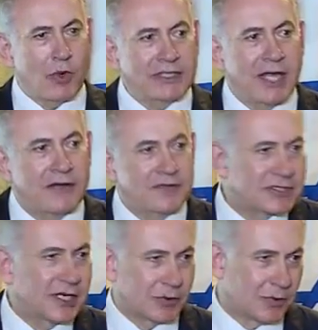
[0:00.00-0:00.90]
what kind of
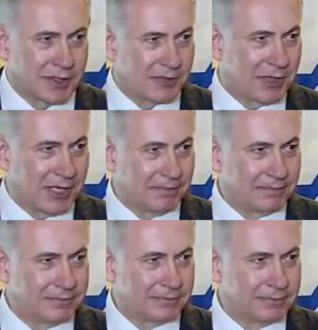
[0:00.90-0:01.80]
state will it be
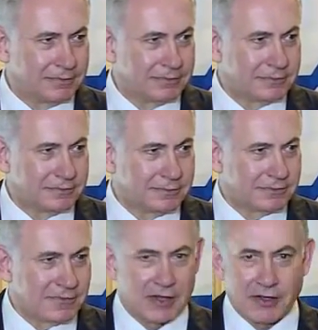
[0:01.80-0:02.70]

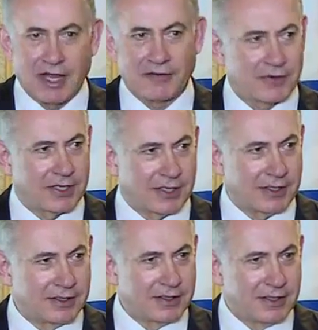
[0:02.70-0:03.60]
that they're
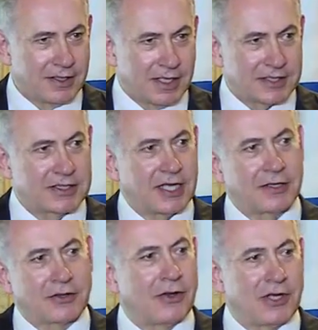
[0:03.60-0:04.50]
advocating? A state
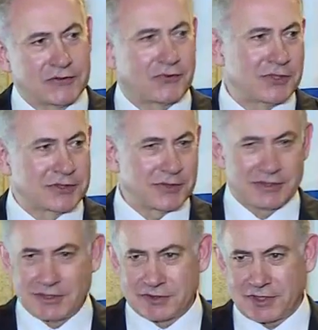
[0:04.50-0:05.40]
that calls for
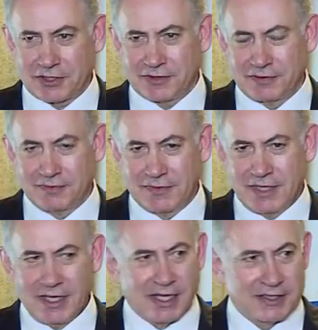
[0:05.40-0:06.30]
Israel's destruction?
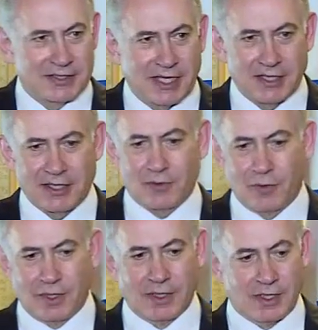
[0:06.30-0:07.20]
A state
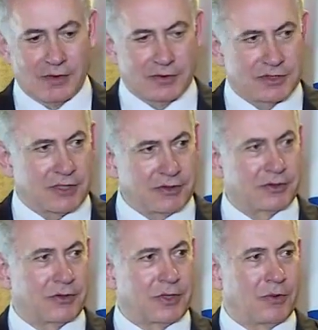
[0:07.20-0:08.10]
whose
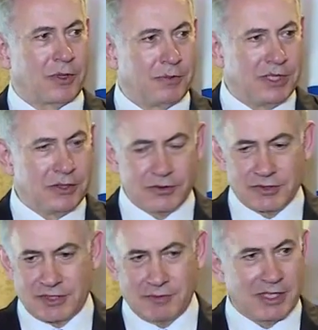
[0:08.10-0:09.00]
territory will be
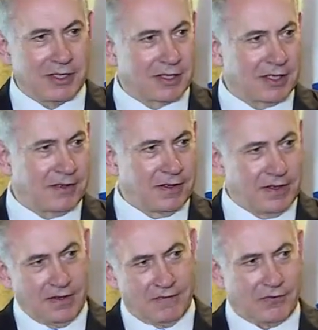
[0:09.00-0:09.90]
used immediately
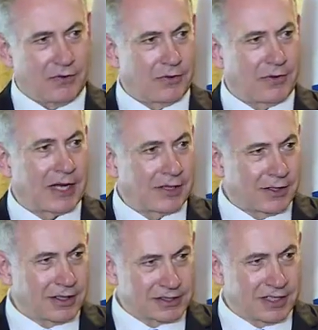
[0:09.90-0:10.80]
for
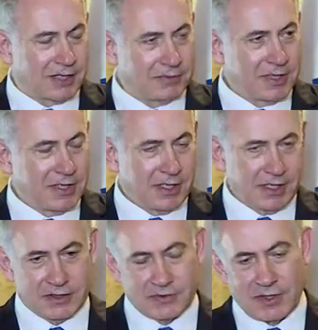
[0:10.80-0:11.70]
radical Islam?
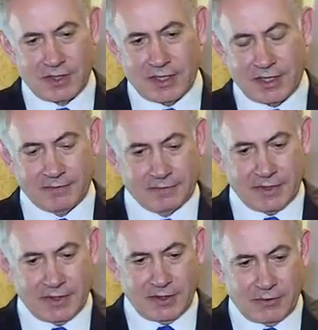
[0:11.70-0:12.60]
Israel
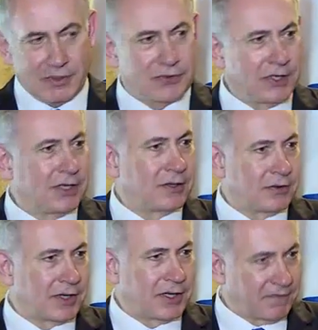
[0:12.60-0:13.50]
retreated
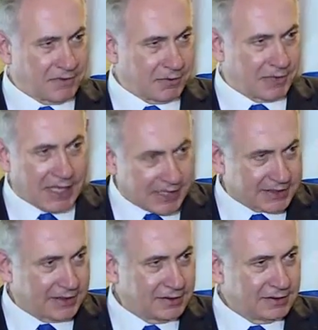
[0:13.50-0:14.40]
already from
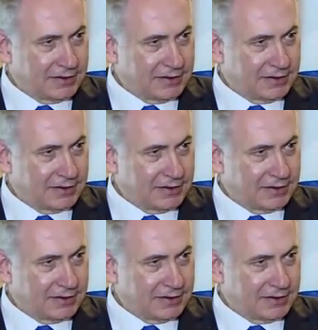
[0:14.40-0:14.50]
Gaza,